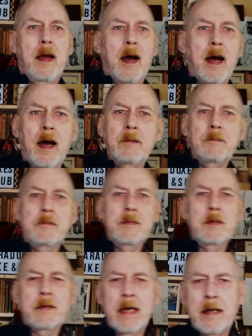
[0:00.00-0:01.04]

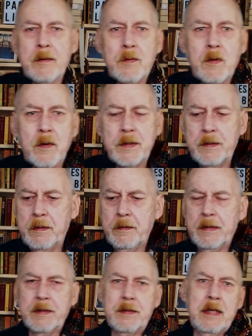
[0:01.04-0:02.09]
You can, of course, do
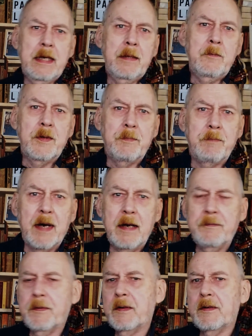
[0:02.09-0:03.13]
this game with
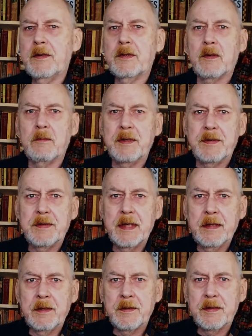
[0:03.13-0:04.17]
buffers or with
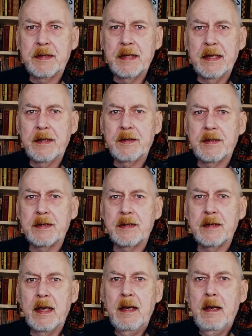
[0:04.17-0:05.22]
single
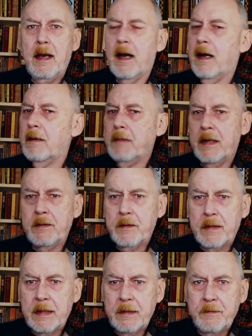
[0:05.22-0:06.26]
sticks, and
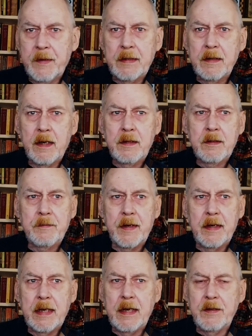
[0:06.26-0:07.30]
you can invent other
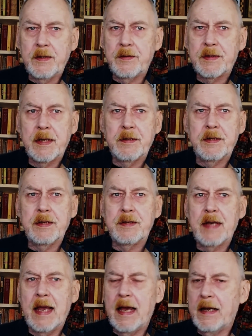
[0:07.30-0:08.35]
variations, such
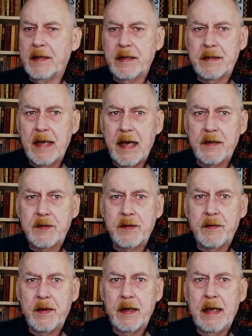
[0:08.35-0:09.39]
as adding attacks
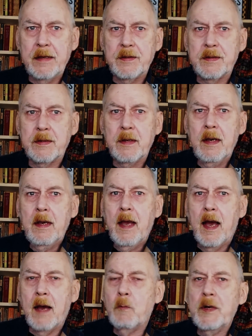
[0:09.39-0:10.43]
to the legs,
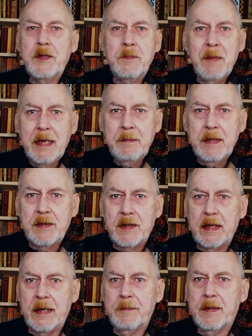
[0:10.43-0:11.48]
which may be
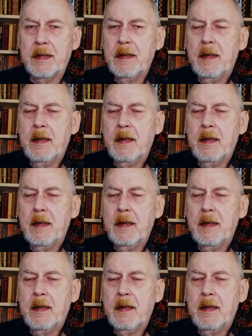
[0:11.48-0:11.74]
slipped,